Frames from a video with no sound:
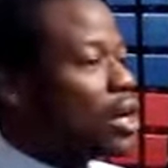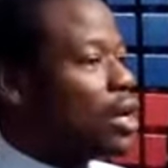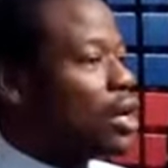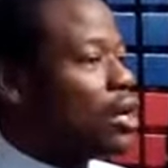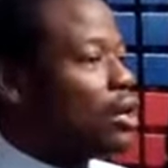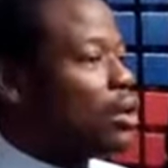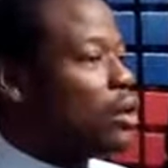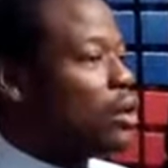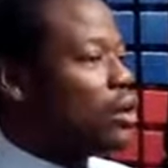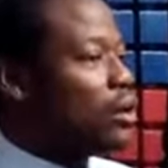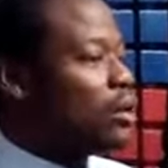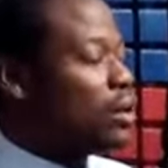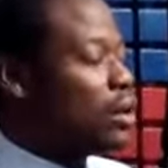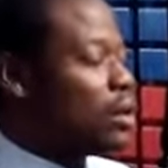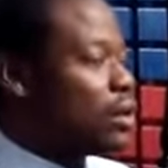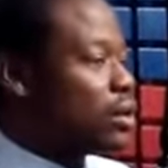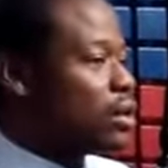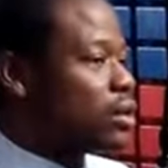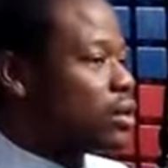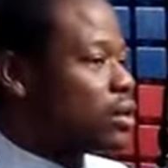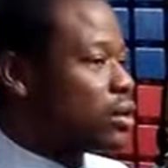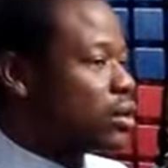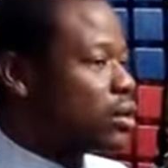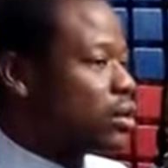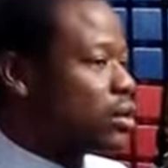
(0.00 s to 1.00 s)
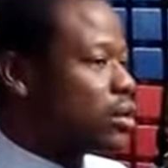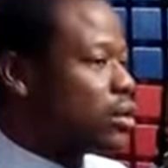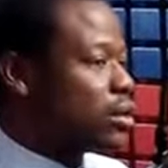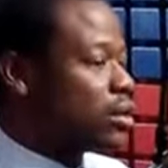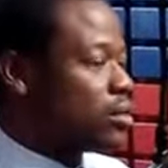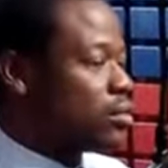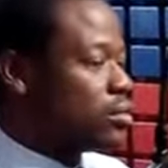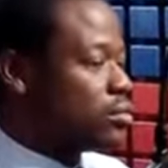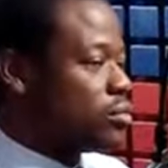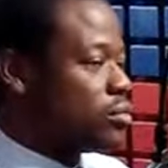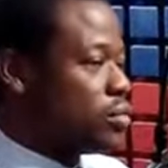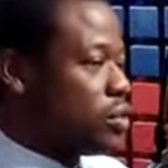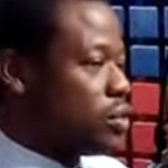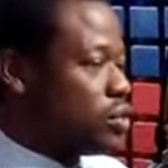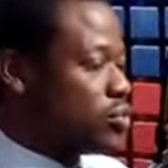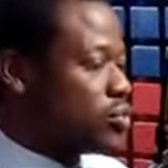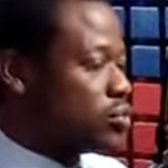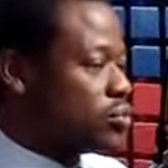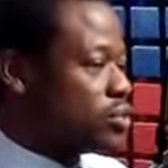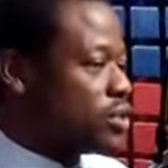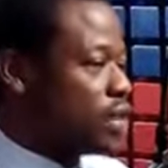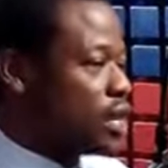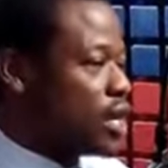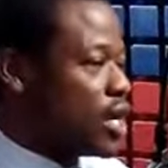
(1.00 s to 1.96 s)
long road.